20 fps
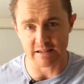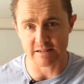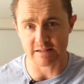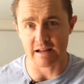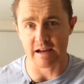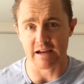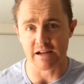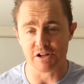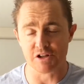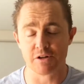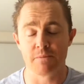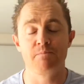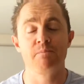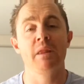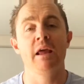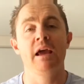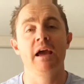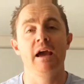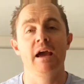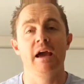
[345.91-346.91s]
stage.
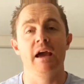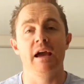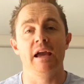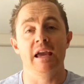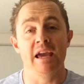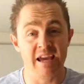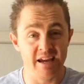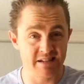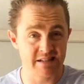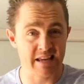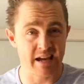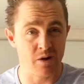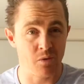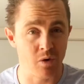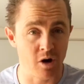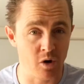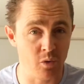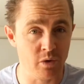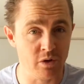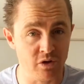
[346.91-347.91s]
Here's how
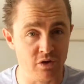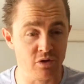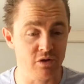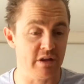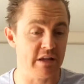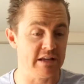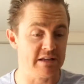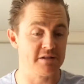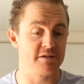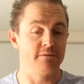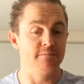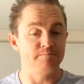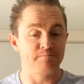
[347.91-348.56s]
I would do this.